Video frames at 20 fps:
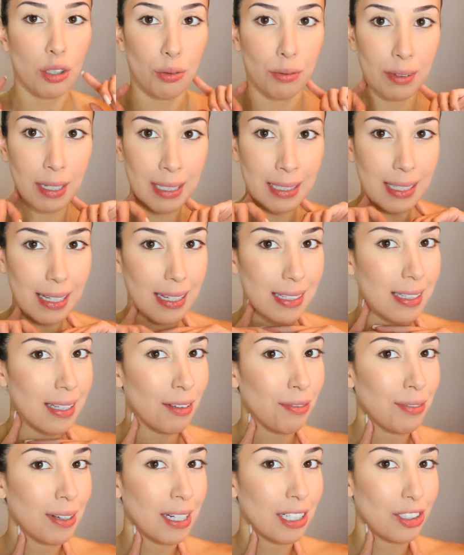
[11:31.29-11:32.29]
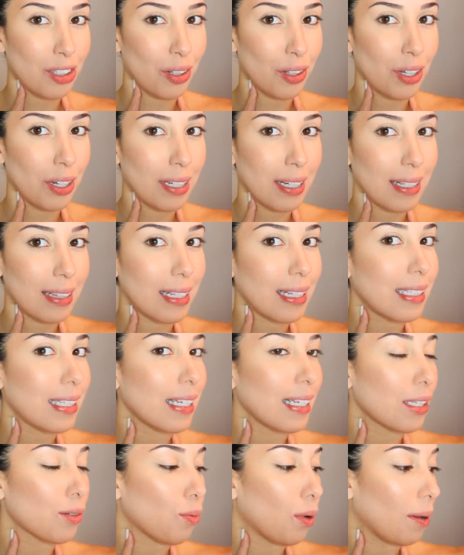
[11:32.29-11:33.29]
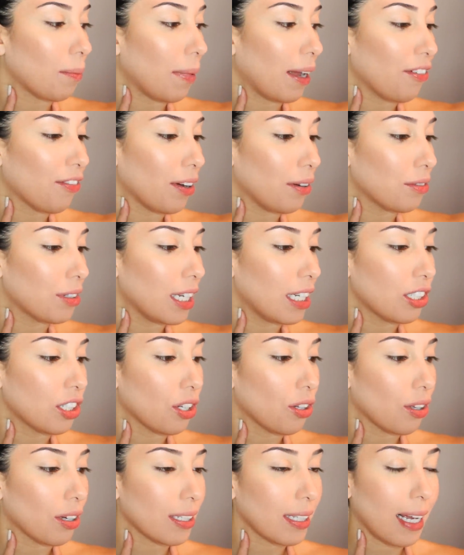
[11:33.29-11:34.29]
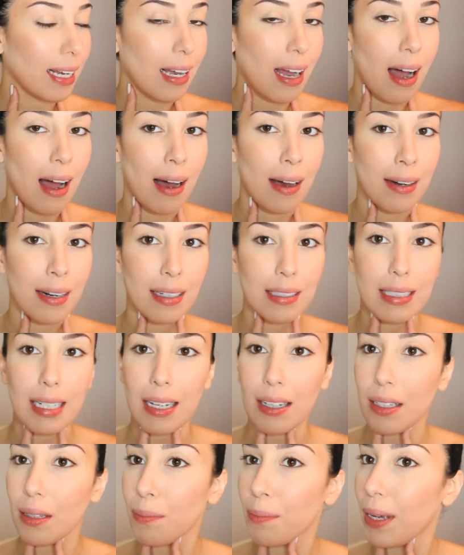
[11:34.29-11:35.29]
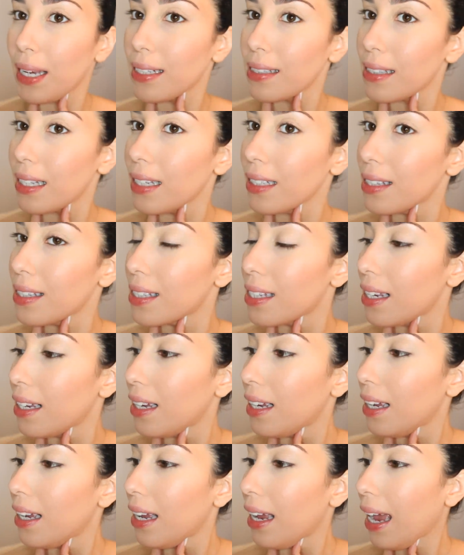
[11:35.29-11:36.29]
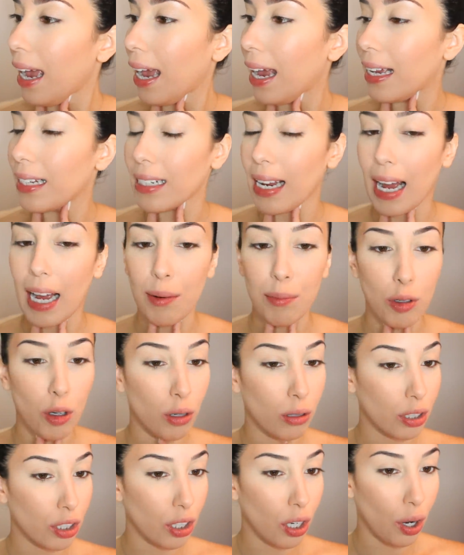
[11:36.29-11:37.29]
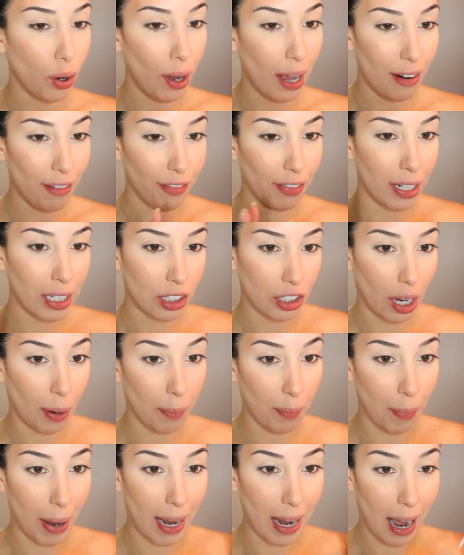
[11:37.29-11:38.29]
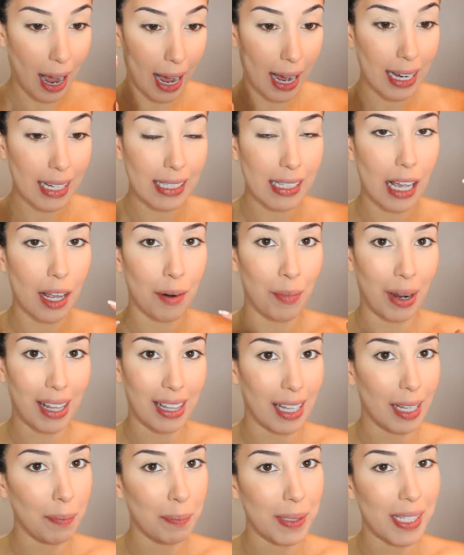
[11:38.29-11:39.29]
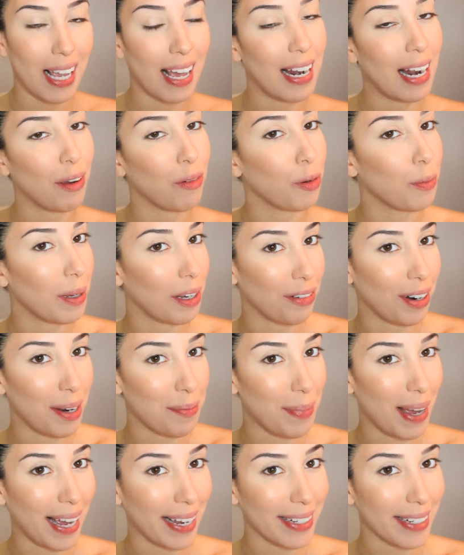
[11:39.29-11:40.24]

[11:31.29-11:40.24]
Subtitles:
So this is the finished look. This is what my foundation looks like on a daily basis. And I'm going to go and finish up my eyes and my lips, and I will be right